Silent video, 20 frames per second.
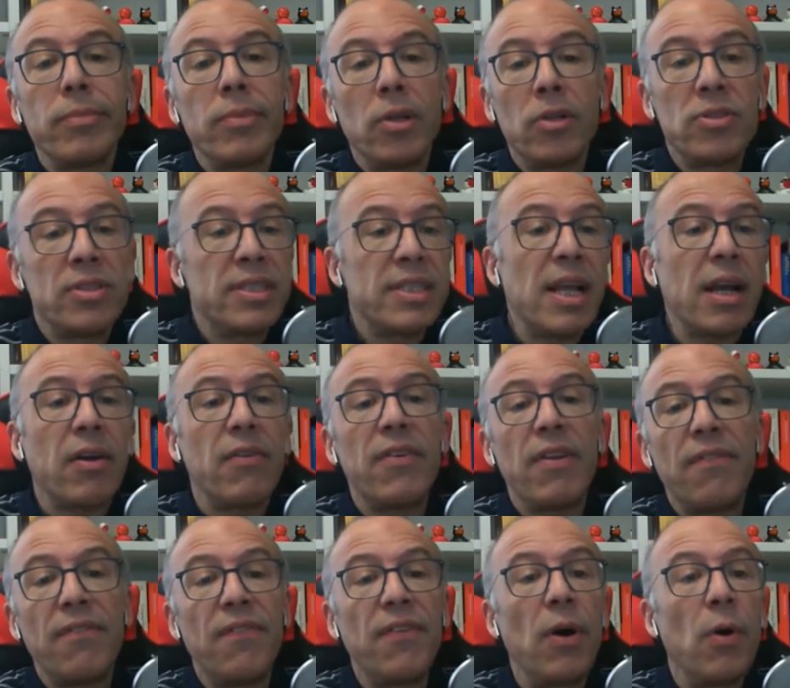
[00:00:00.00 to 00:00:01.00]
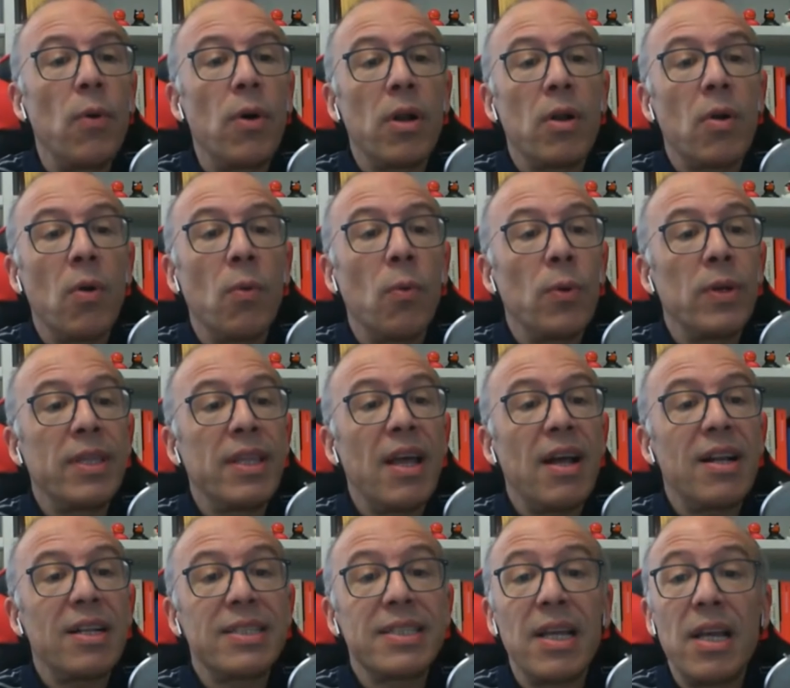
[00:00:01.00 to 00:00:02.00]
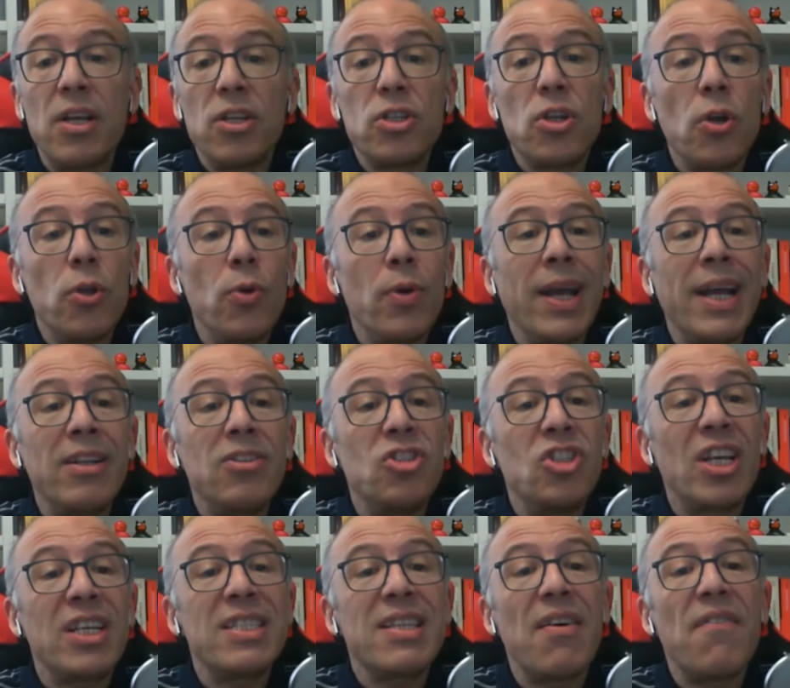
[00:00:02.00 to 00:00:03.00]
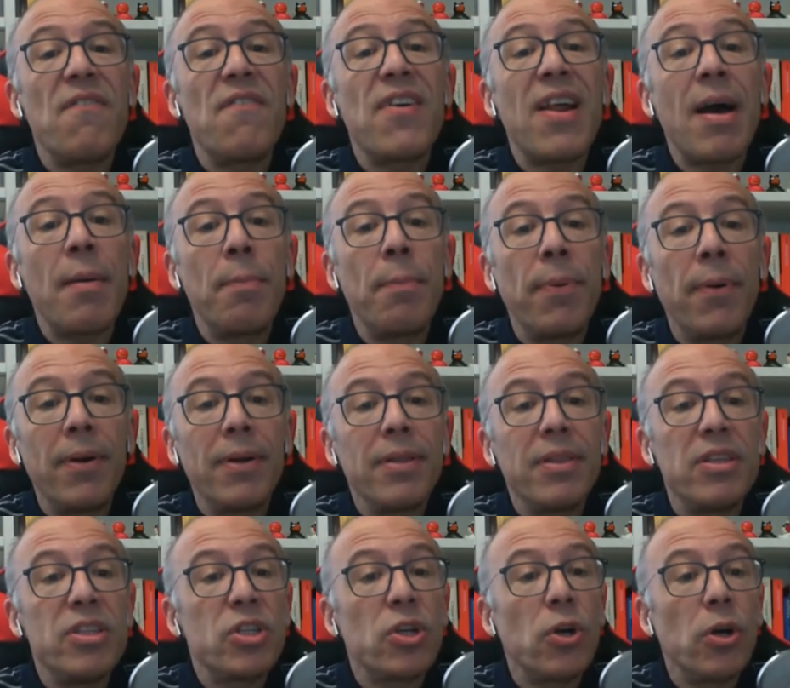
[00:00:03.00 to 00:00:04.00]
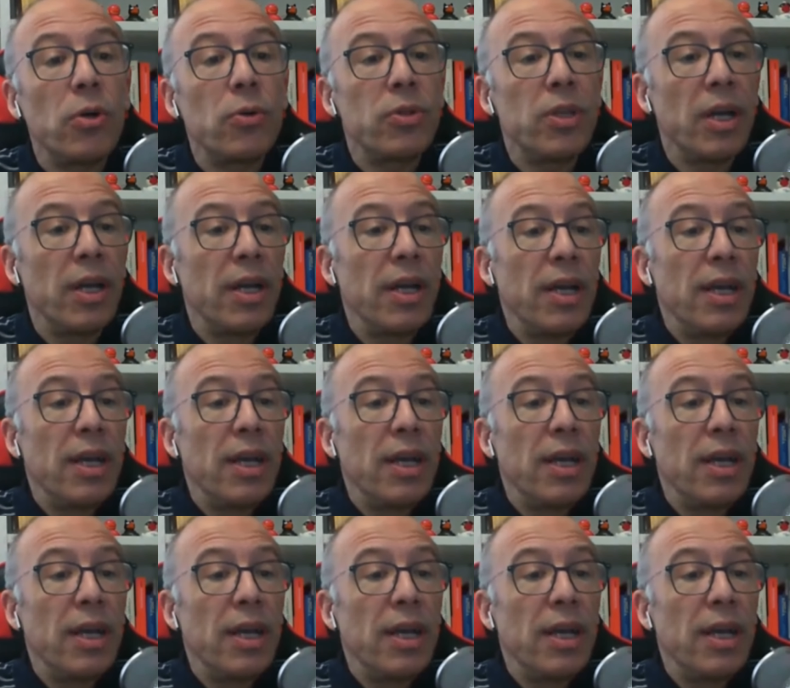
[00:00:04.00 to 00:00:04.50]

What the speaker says: on Stack Overflow or what else. So you can just wrap this code.